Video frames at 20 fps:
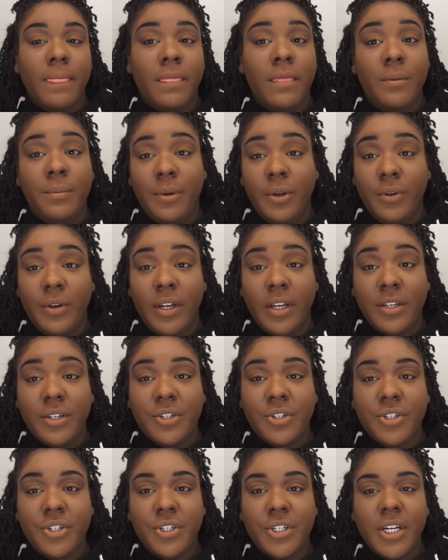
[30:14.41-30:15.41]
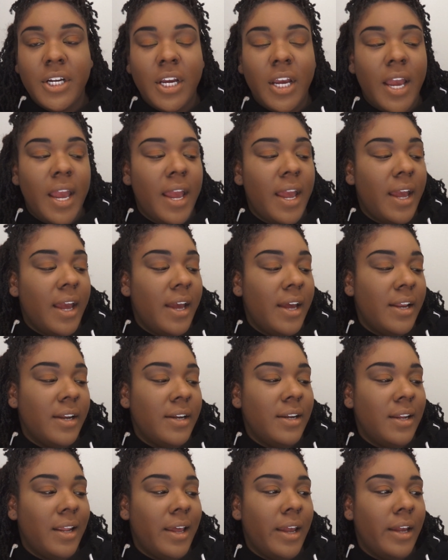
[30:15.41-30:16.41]
the beauty industry,
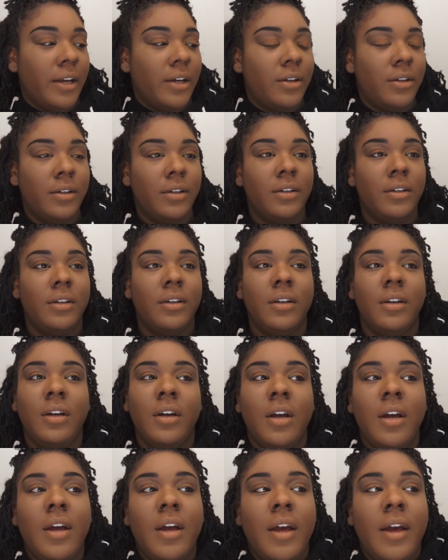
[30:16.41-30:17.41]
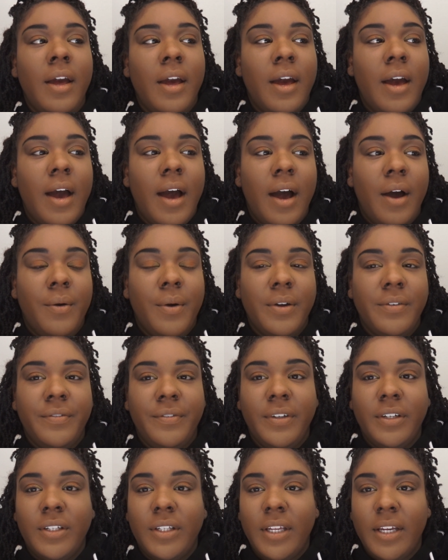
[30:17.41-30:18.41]
and like how I
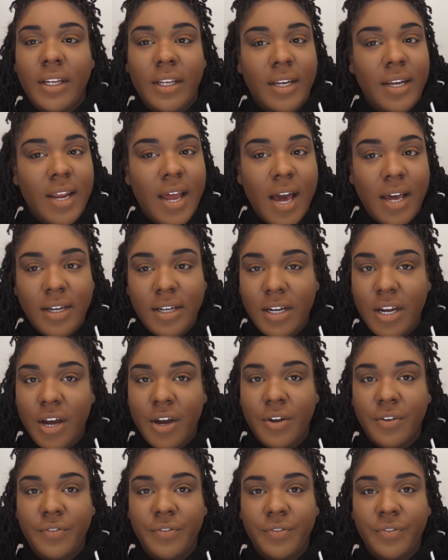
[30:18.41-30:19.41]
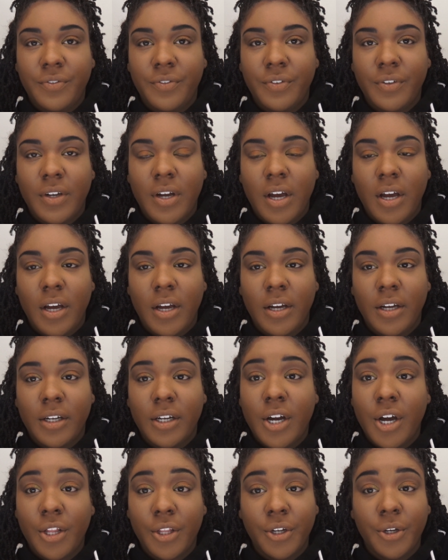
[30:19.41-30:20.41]
feel like not enough
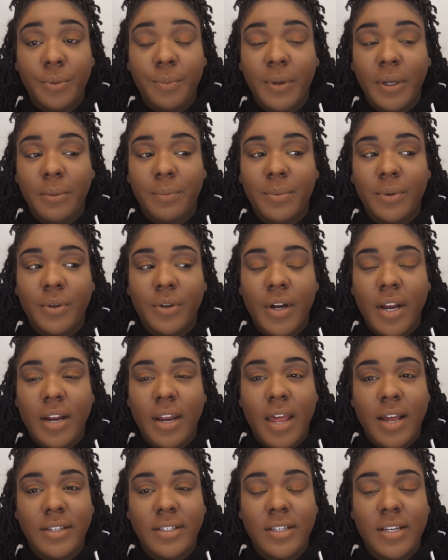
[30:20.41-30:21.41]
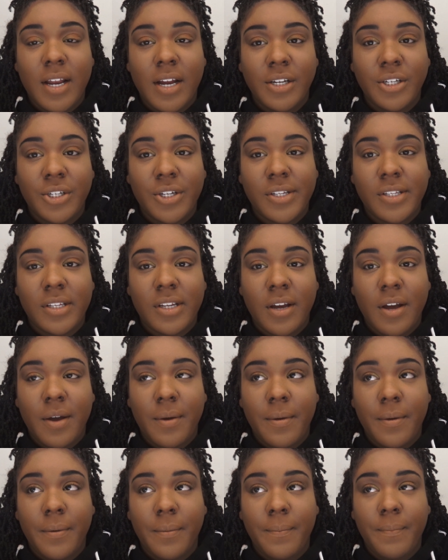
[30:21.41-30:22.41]
colored people, and that's not just
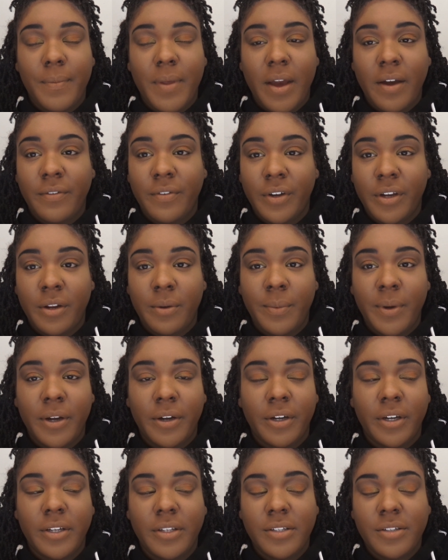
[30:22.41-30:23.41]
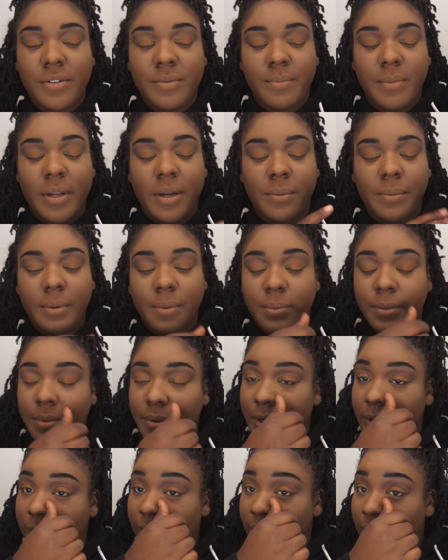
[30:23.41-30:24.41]
African Americans, black people,
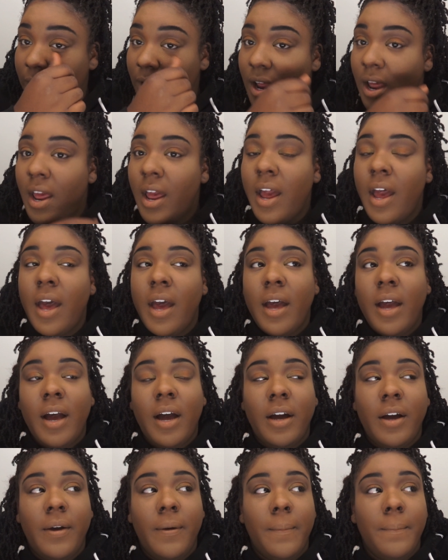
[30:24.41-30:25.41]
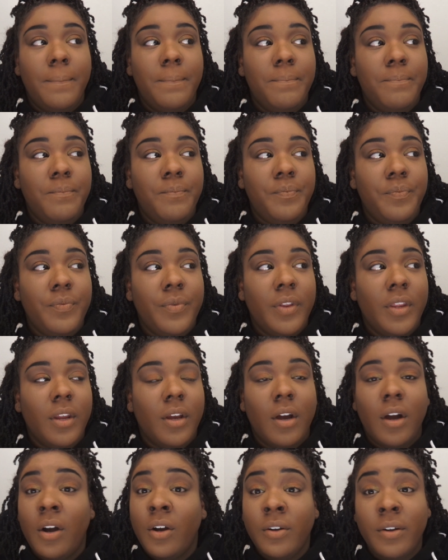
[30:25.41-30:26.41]
whatever, are
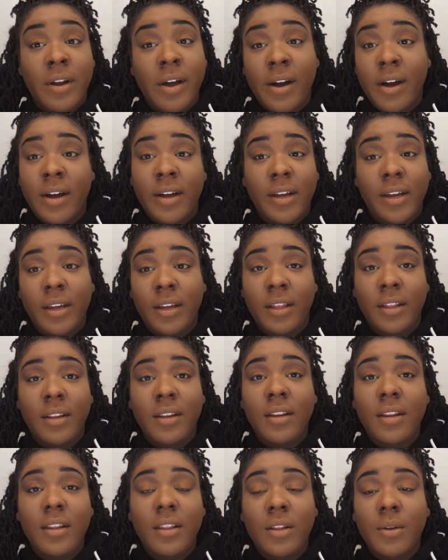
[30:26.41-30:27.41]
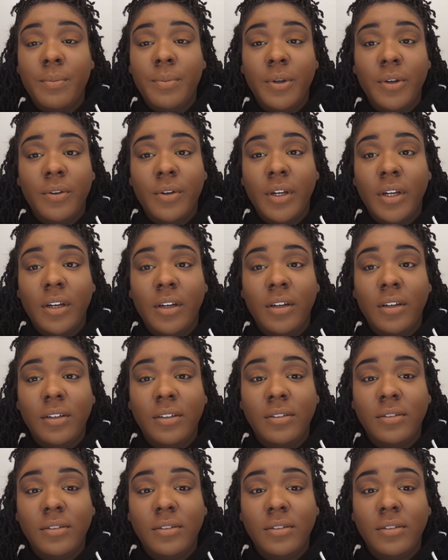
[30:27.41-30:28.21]
not in the beauty